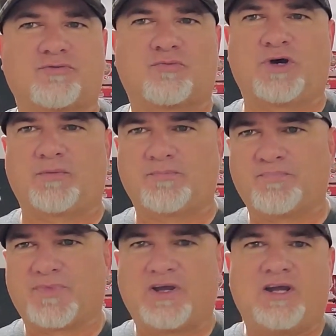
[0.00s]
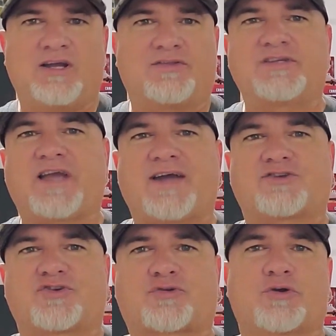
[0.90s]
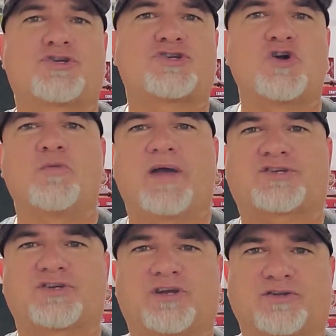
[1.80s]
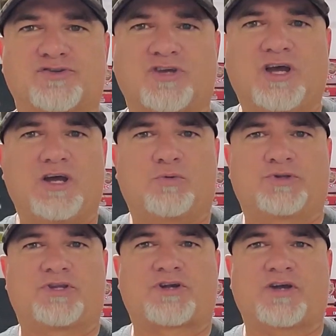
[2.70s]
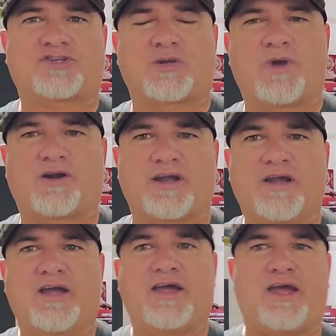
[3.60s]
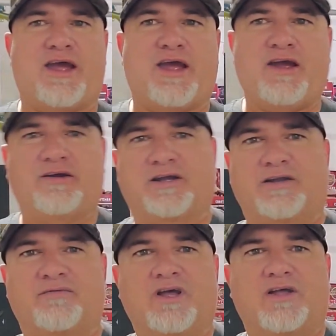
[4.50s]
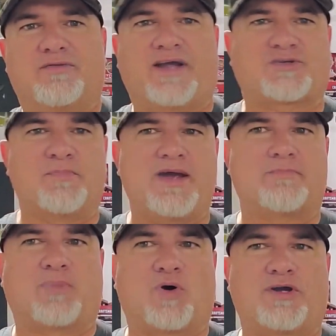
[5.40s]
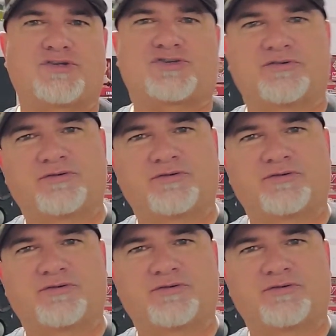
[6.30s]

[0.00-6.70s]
Well, these guys are true snow Mexicans with the customary and that's mint, boys.